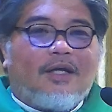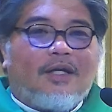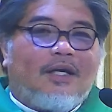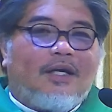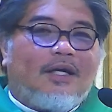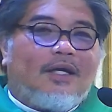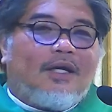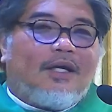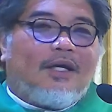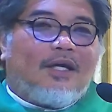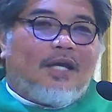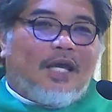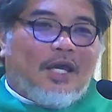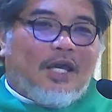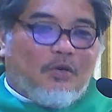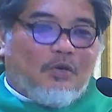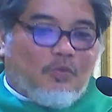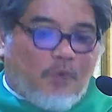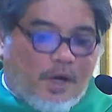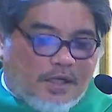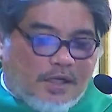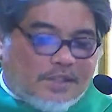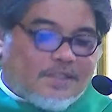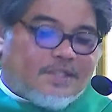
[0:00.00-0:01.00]
He
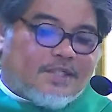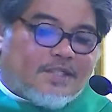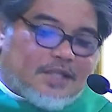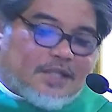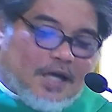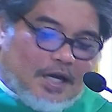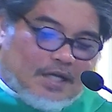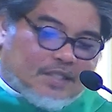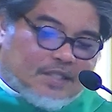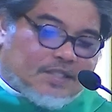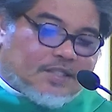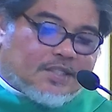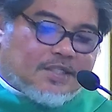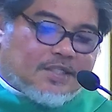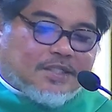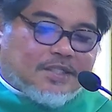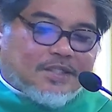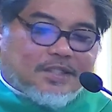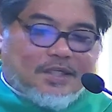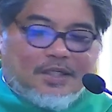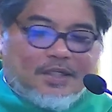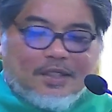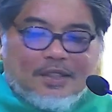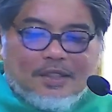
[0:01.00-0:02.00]
wants us
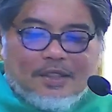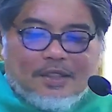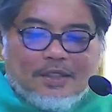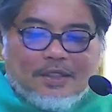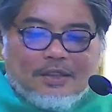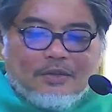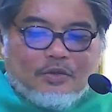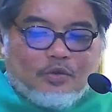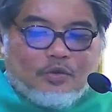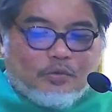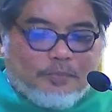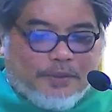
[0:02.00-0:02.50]
to be.